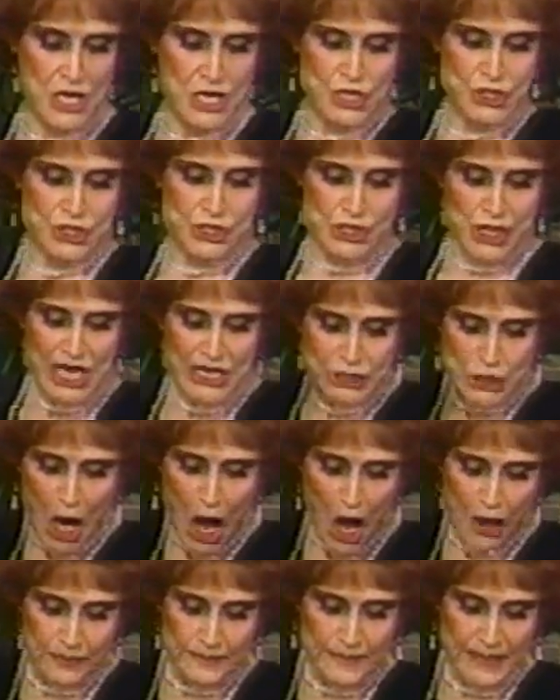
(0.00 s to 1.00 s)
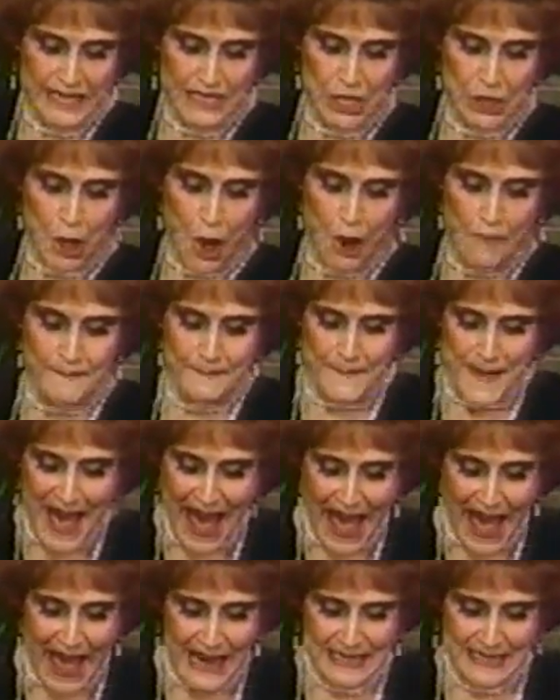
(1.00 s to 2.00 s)
She told me to go
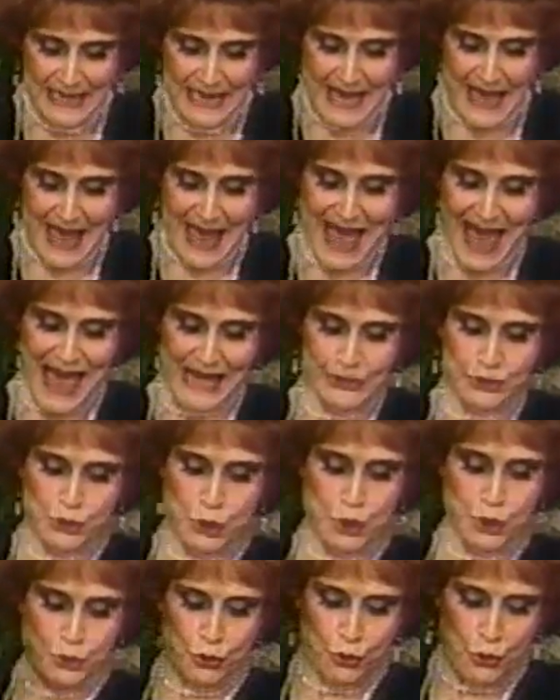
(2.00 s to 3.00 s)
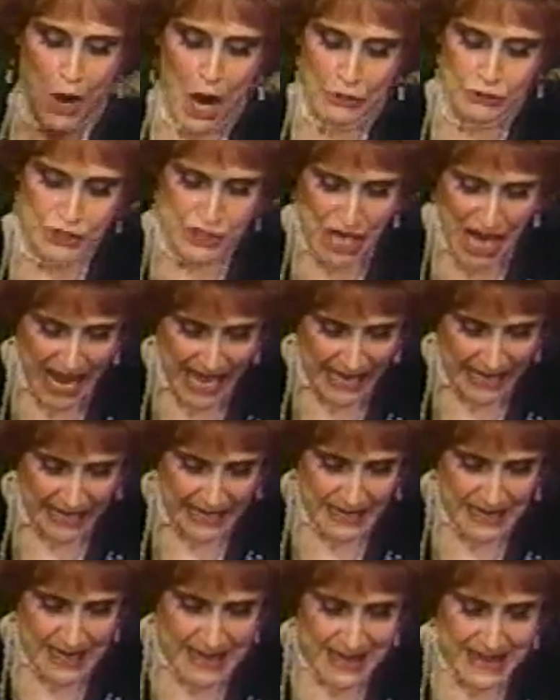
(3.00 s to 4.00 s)
back and do
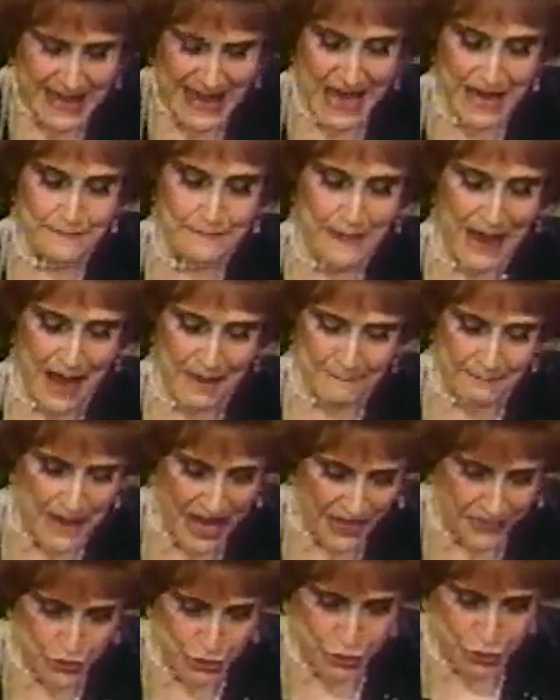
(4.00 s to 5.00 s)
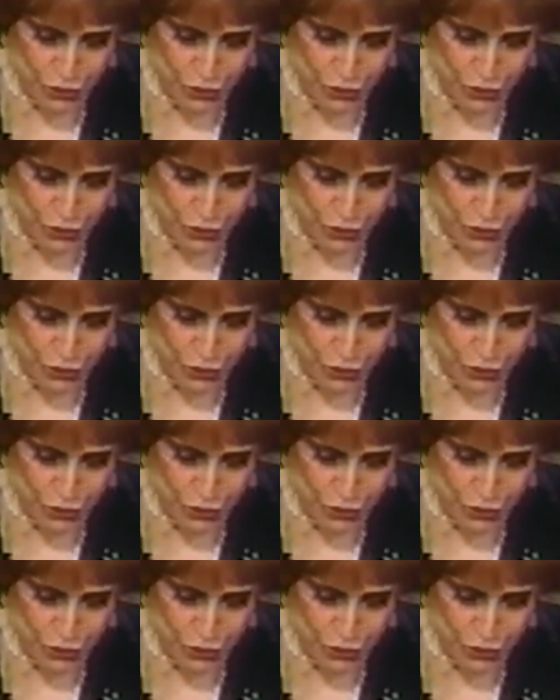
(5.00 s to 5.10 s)
crochet in my mother's